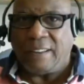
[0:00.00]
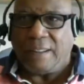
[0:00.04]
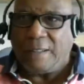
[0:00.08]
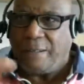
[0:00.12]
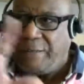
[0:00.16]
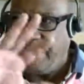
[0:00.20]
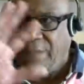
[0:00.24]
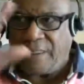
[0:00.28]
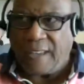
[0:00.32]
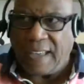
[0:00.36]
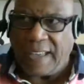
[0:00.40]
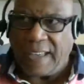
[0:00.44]

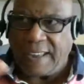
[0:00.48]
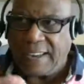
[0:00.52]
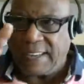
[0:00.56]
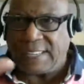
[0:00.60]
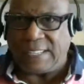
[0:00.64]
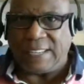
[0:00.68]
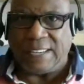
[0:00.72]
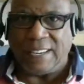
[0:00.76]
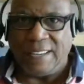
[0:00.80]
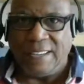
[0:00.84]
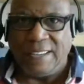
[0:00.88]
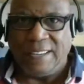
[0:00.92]

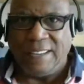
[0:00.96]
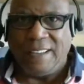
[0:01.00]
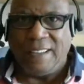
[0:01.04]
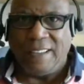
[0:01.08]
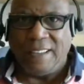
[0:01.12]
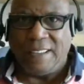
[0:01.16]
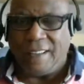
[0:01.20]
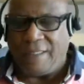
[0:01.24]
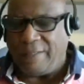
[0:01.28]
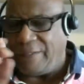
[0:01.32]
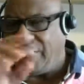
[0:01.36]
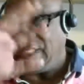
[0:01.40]
effect,
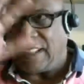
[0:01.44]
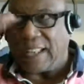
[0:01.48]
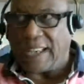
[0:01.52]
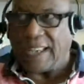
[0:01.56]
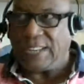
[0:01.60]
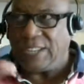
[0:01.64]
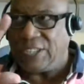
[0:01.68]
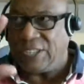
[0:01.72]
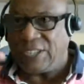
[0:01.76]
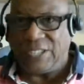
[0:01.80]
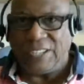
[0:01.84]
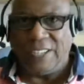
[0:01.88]
a
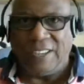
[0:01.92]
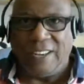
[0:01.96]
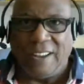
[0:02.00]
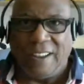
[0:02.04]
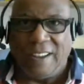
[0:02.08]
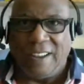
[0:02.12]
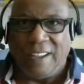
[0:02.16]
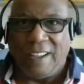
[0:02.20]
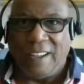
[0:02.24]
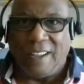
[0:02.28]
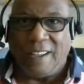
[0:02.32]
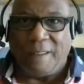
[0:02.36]
flash,
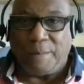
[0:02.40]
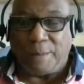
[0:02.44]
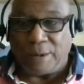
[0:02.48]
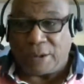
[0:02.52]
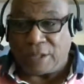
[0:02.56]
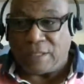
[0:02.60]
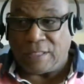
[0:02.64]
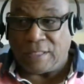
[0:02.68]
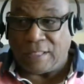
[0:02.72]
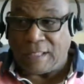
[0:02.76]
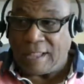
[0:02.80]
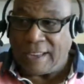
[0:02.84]
but
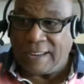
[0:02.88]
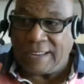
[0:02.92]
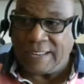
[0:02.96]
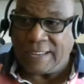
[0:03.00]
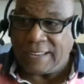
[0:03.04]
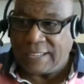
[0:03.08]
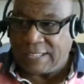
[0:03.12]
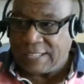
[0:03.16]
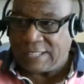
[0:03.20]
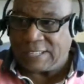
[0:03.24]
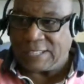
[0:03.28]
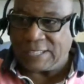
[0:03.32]
a
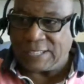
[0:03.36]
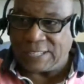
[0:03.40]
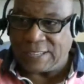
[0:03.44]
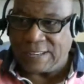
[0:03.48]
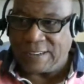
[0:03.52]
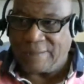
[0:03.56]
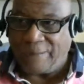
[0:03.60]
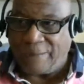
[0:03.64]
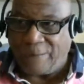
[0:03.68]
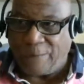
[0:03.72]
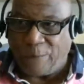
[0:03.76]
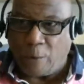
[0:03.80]
lightning
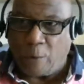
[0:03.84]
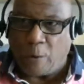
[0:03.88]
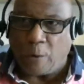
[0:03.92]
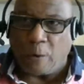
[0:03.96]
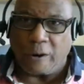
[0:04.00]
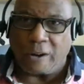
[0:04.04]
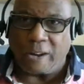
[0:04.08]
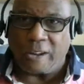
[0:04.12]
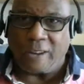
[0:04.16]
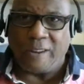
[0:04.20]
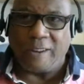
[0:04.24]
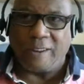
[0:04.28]

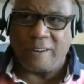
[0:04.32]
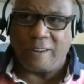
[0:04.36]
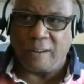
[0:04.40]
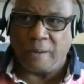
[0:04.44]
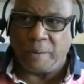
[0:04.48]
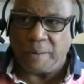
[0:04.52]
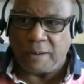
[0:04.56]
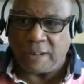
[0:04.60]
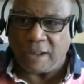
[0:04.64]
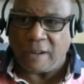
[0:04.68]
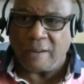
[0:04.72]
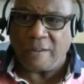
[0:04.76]
fork
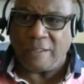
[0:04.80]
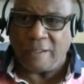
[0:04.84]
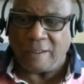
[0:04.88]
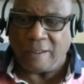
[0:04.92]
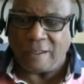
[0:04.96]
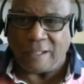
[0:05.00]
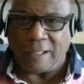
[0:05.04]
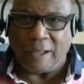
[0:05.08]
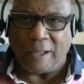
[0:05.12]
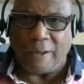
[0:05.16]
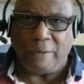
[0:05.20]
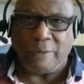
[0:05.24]
coming out of the
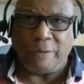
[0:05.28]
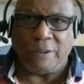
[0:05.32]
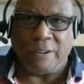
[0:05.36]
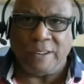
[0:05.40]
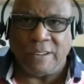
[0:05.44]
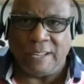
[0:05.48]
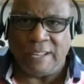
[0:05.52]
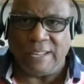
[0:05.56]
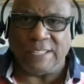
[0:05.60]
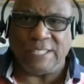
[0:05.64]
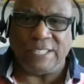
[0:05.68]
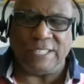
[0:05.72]
cloud
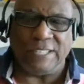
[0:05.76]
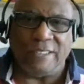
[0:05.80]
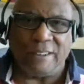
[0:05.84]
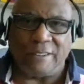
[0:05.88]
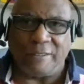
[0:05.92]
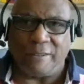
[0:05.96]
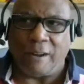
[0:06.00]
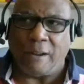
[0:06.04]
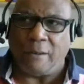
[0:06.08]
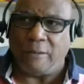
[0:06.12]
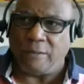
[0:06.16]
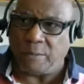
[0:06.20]
and hitting the
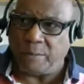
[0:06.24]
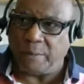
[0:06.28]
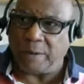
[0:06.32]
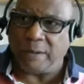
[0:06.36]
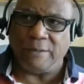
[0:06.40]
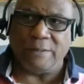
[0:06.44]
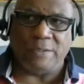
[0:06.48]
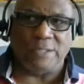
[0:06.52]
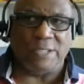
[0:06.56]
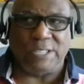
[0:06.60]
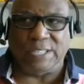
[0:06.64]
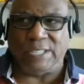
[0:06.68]
ground
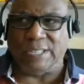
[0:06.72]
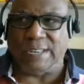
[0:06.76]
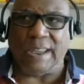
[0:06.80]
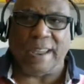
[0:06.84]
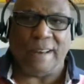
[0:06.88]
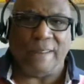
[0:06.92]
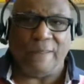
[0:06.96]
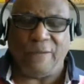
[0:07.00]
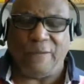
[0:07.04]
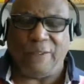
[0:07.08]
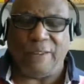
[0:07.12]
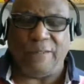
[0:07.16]
about
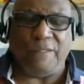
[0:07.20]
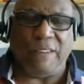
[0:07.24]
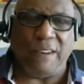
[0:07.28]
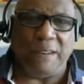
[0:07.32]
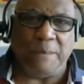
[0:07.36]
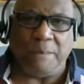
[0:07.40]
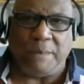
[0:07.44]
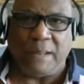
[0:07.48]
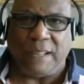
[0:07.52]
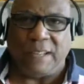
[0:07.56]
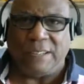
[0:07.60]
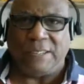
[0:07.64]

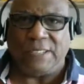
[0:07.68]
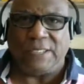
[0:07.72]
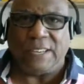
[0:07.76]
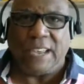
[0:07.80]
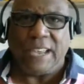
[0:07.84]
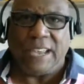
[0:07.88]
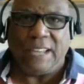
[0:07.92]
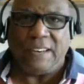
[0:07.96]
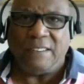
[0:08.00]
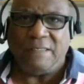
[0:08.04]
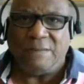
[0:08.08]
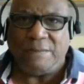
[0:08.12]
10-15 miles
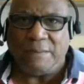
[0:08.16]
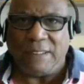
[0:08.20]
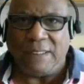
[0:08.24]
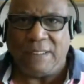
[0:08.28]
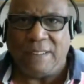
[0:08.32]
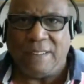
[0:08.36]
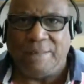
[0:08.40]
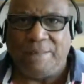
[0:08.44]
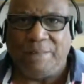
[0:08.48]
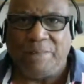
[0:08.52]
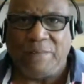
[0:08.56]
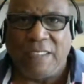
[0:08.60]
ahead of
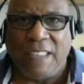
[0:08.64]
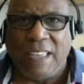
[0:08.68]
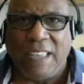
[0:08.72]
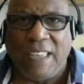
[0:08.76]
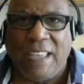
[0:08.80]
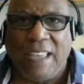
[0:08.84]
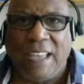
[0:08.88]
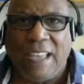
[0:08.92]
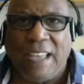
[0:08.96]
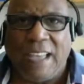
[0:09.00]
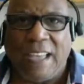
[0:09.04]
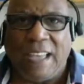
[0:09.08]
me.
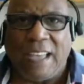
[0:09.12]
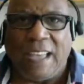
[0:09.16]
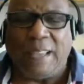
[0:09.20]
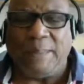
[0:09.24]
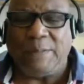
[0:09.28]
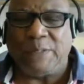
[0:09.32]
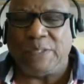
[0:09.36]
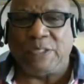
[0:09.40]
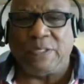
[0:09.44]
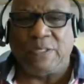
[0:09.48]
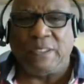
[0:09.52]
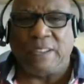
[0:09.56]

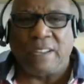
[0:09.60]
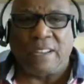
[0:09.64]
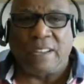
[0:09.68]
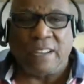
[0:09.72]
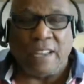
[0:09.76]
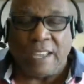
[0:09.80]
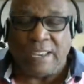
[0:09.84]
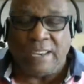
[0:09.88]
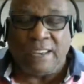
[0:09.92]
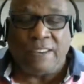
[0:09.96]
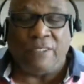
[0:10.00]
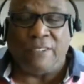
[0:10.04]
Absolutely
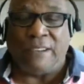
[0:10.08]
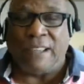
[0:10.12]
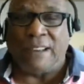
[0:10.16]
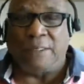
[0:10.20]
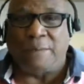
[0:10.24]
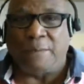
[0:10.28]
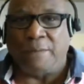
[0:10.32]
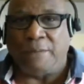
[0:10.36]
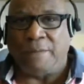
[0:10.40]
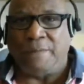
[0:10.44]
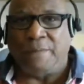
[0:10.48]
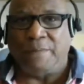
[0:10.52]

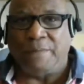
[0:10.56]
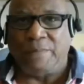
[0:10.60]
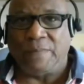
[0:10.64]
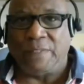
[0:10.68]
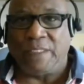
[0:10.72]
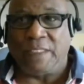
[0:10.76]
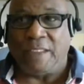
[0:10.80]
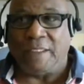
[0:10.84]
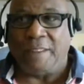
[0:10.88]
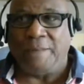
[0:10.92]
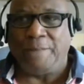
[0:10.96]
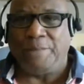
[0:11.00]
incredible.
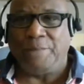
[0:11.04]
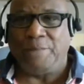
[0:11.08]
Yeah,